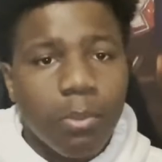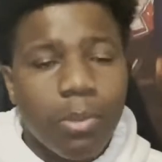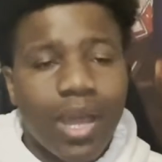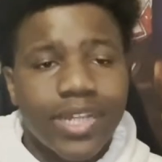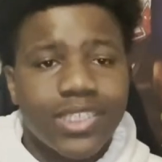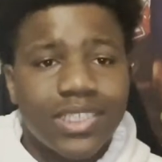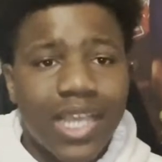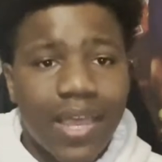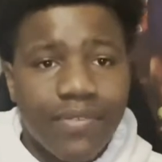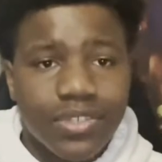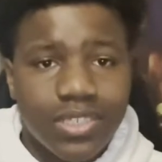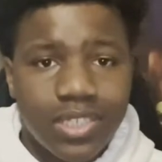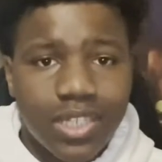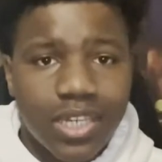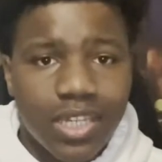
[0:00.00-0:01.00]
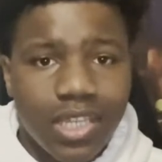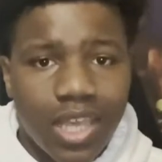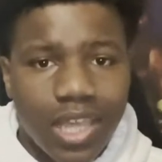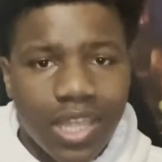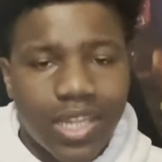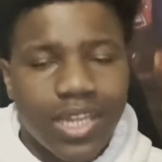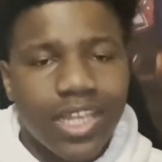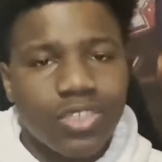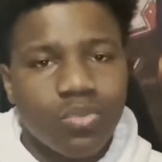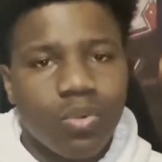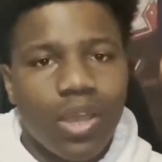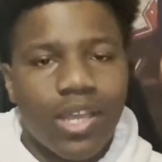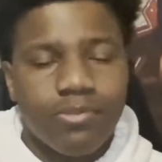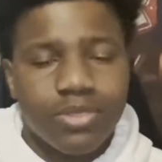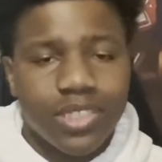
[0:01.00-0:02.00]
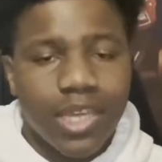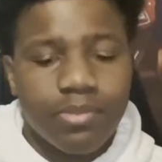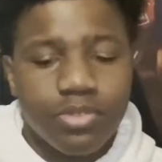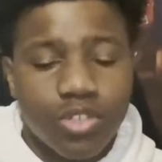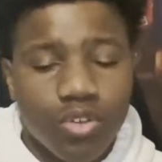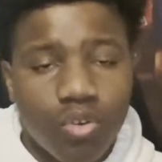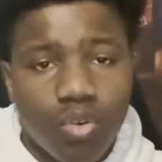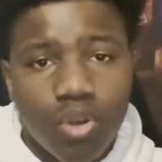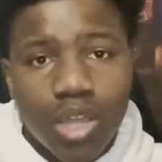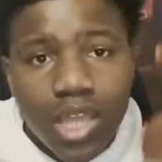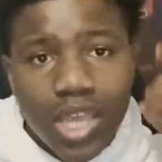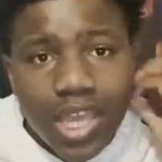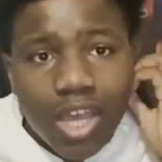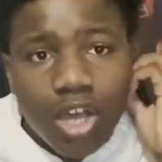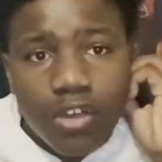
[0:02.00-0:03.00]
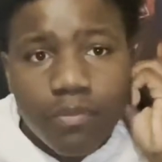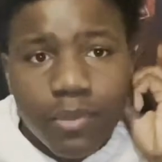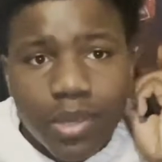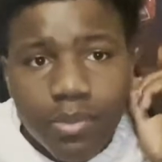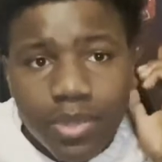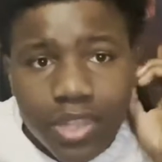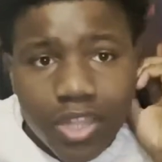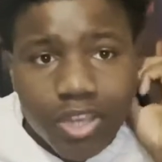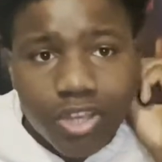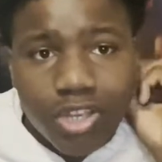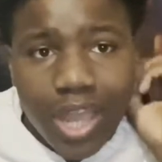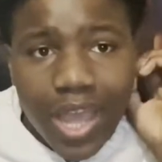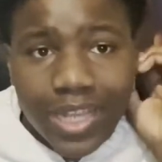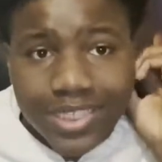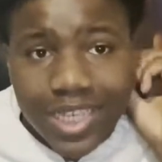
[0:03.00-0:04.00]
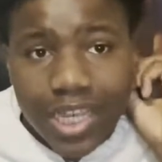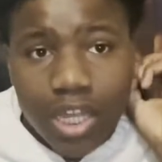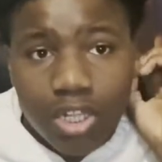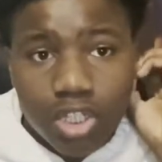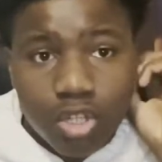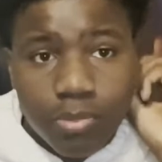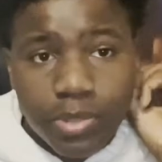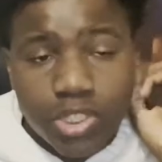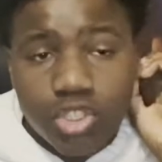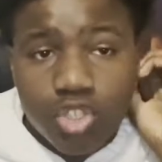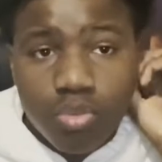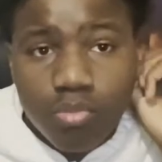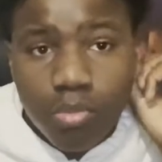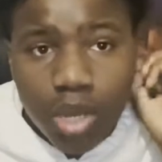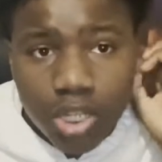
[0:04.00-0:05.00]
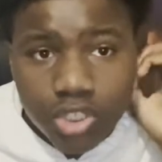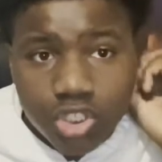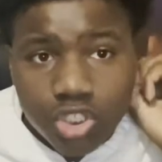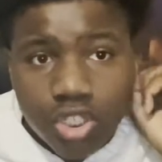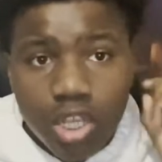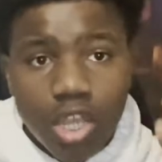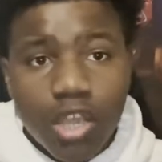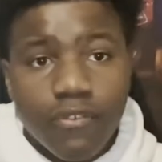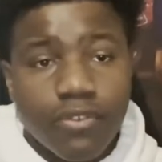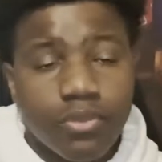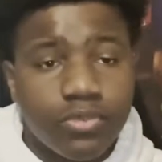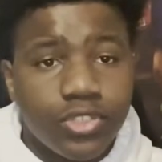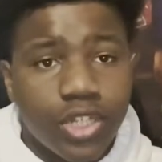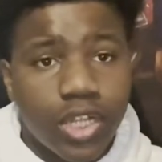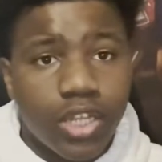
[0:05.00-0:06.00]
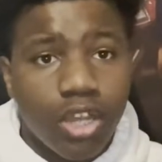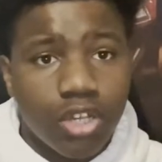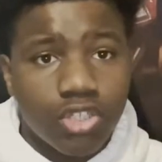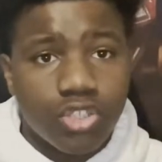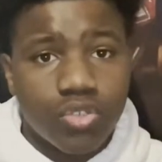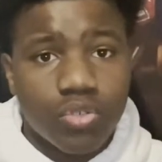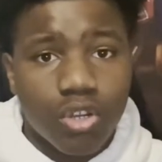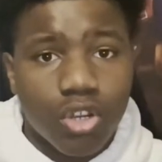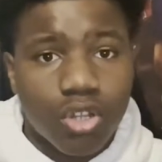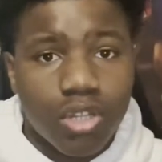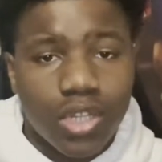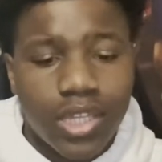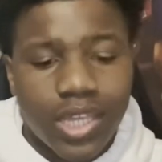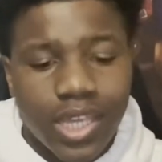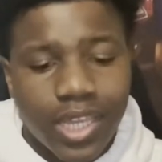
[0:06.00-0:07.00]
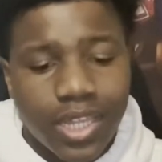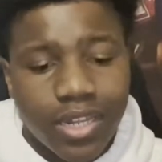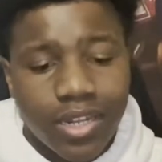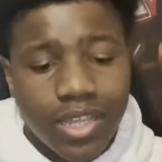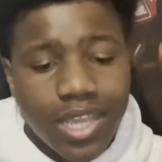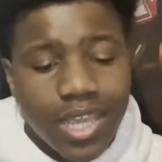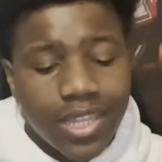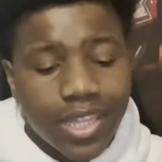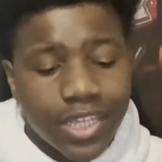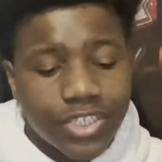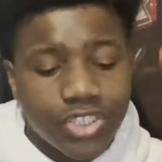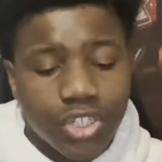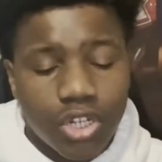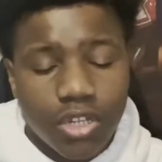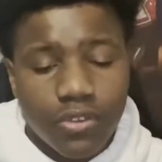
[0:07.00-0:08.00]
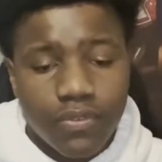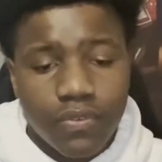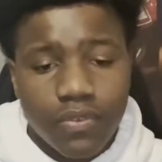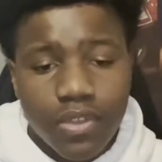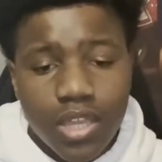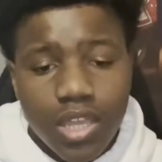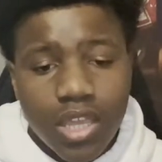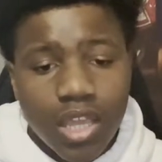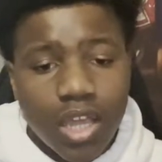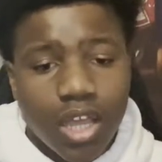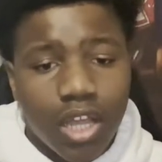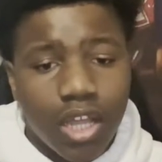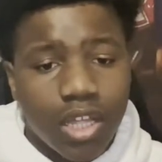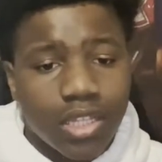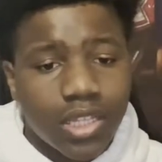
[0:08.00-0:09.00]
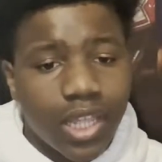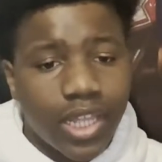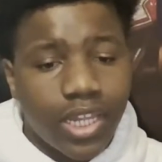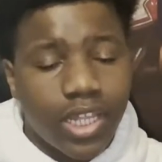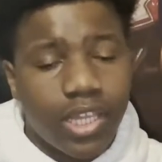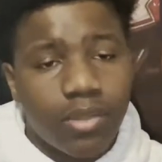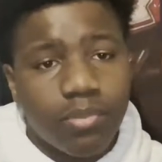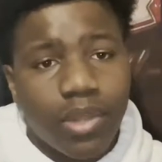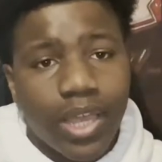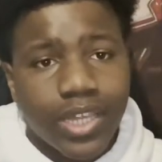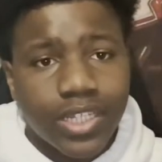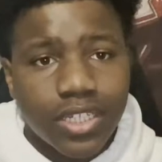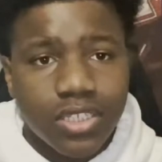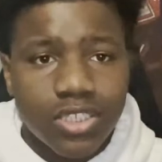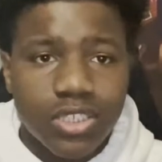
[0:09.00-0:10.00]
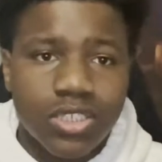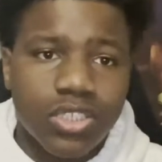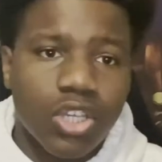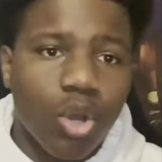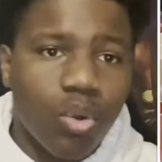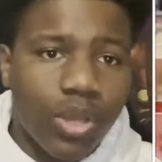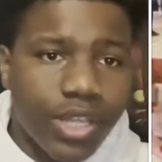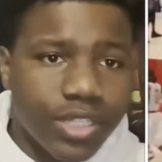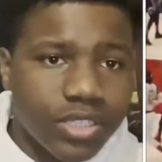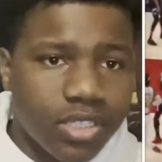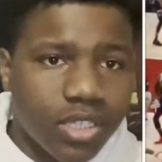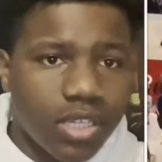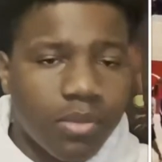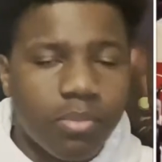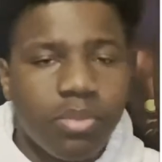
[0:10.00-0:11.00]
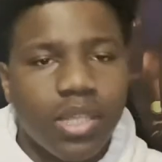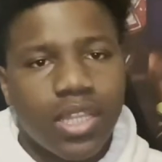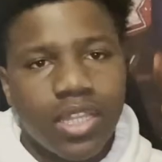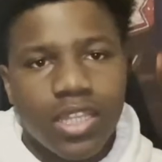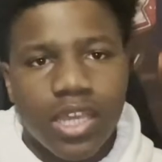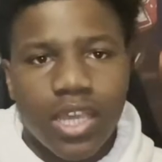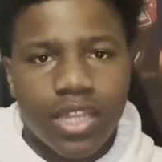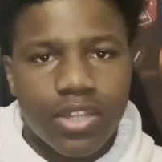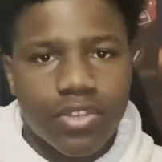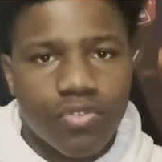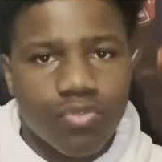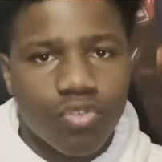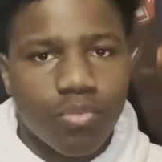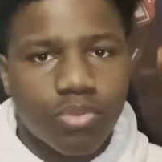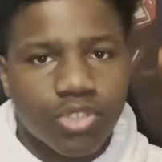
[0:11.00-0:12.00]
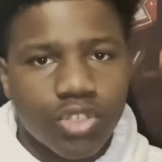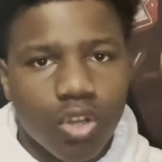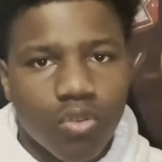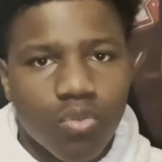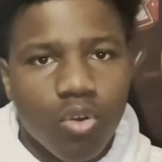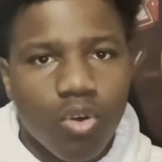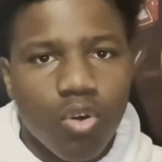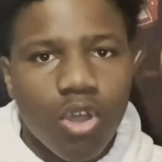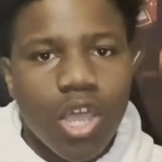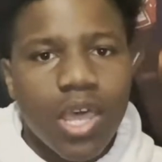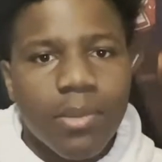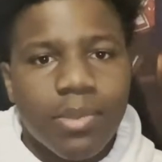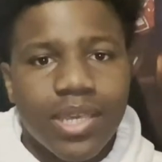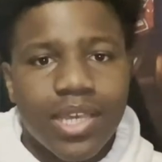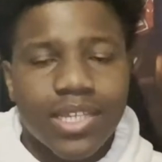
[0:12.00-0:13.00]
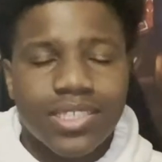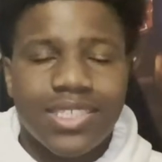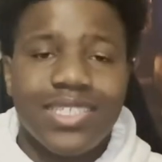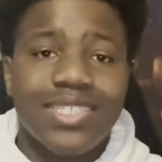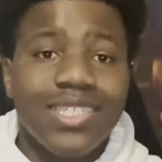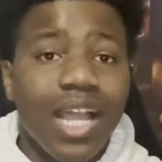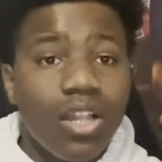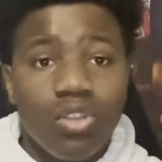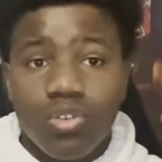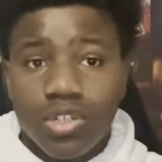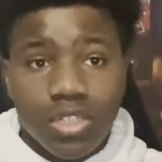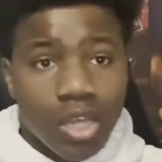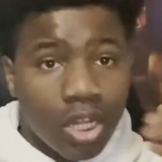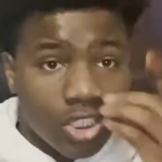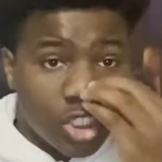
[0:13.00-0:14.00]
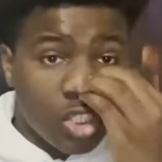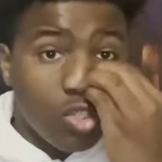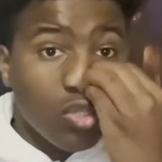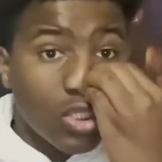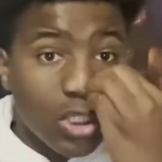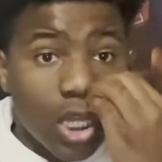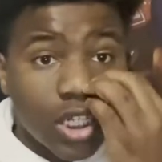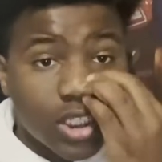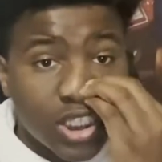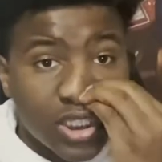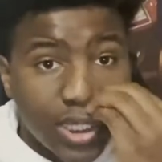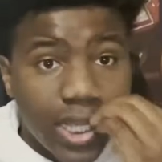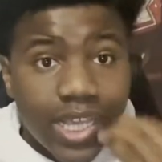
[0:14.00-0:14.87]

but I just haven't seen it yet, and that's why I'm skeptical of maybe they're asking a little bit too much from Trae Young too early, and they should have let him like just go into in the superstar role, because he's not Luka Doncic. Luka Doncic